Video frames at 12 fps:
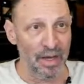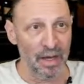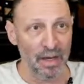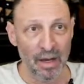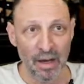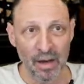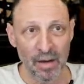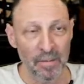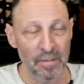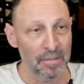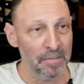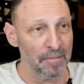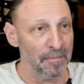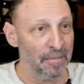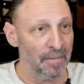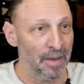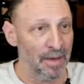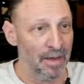
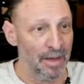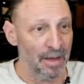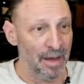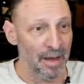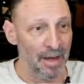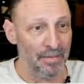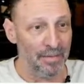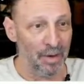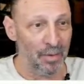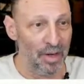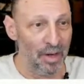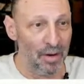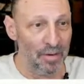Yeah, there we go.